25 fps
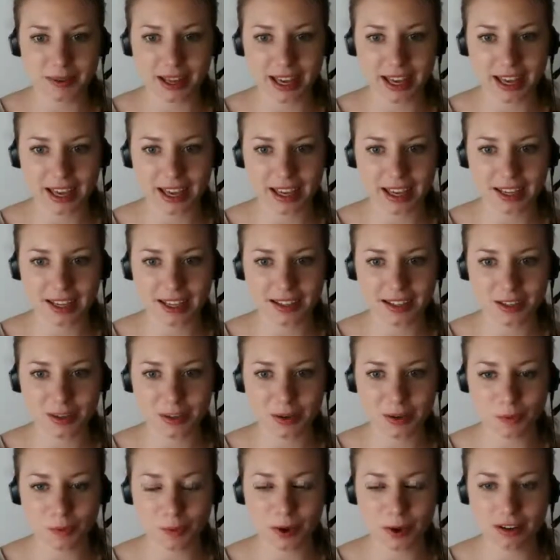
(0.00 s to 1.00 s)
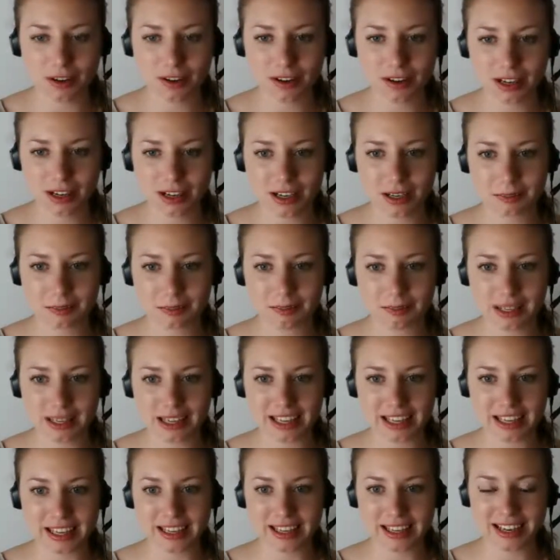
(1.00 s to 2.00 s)
And welcome,
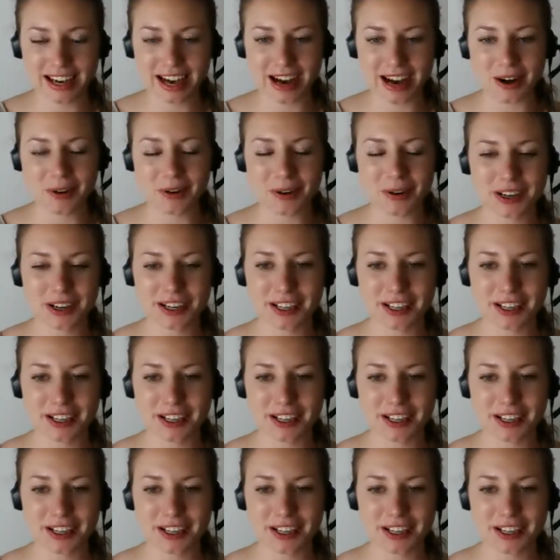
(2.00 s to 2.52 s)
Ming. How are